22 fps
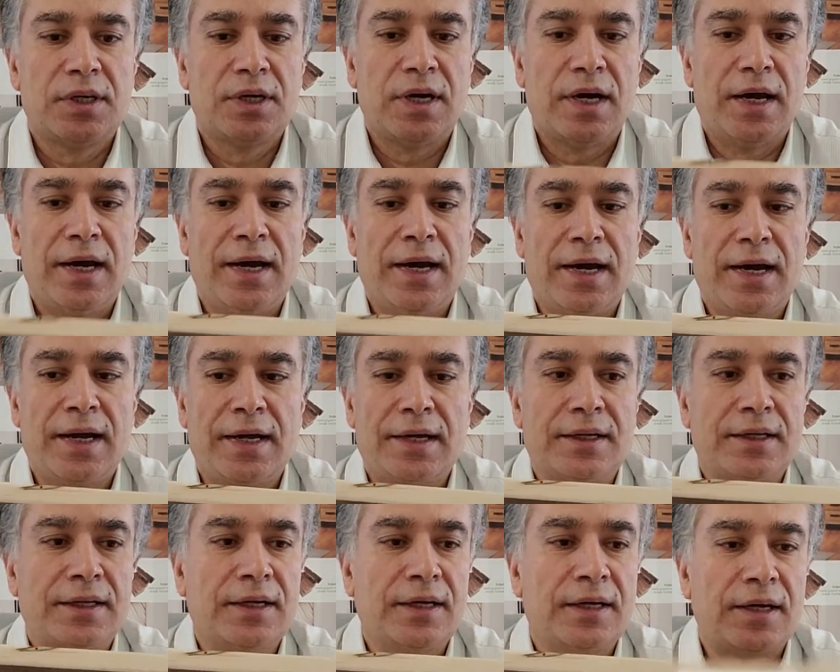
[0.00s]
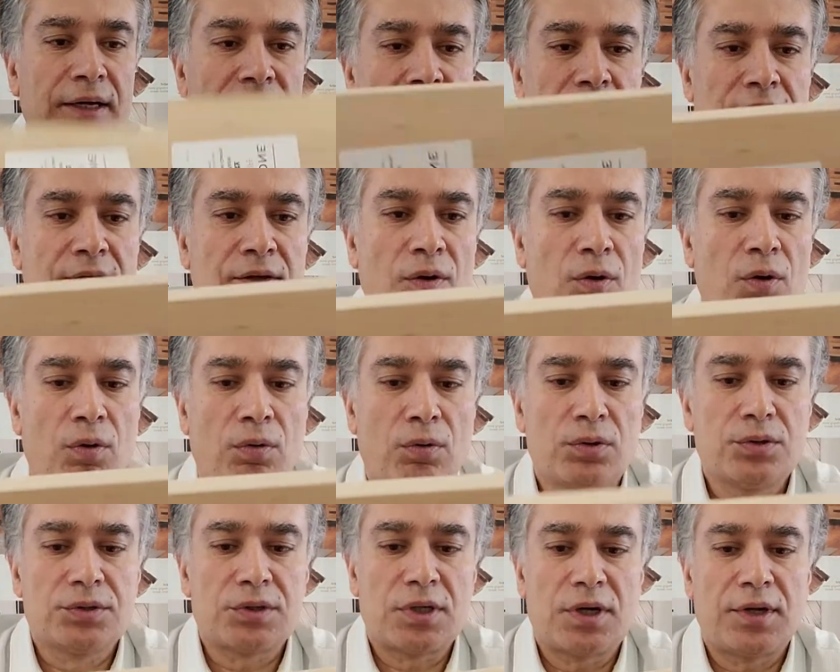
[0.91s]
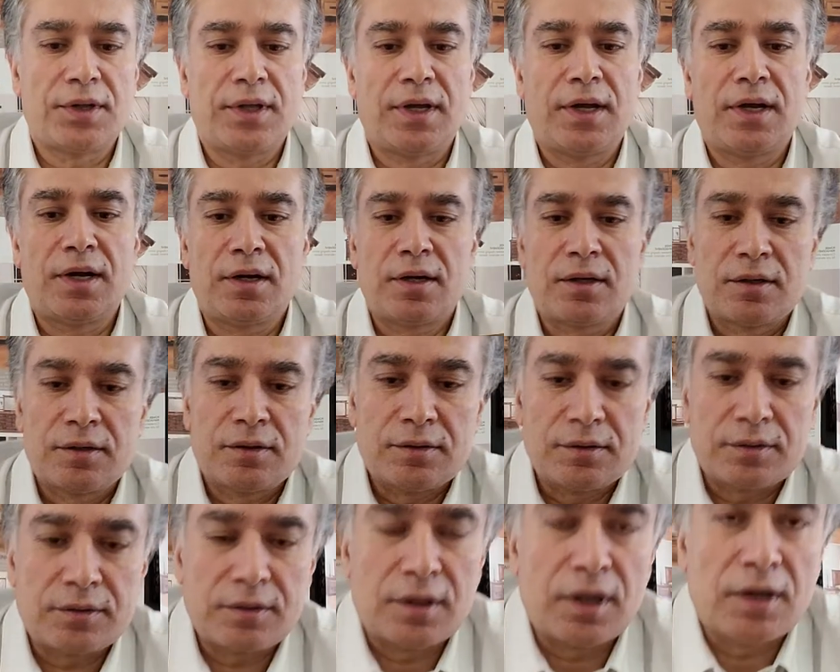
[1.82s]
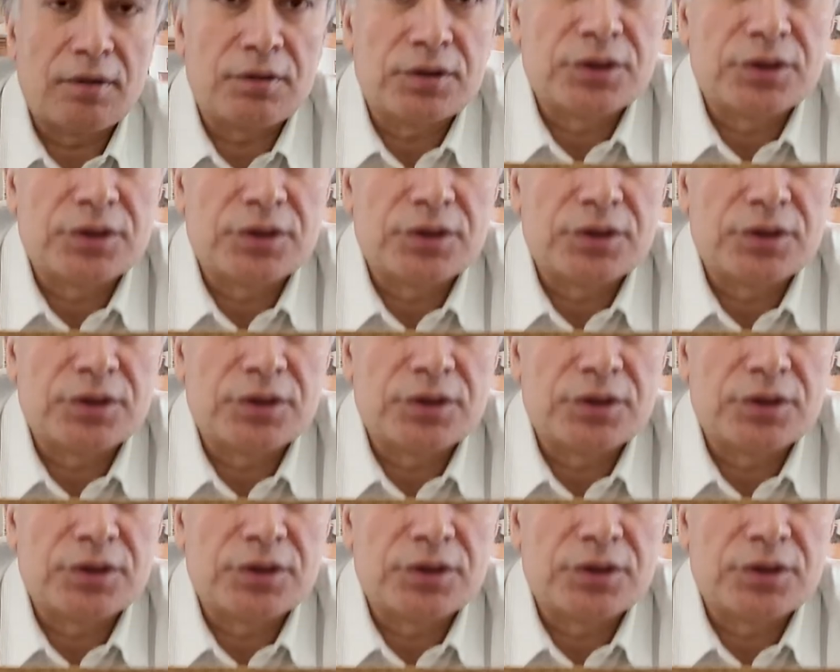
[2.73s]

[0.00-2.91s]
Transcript: and the holes are there. I will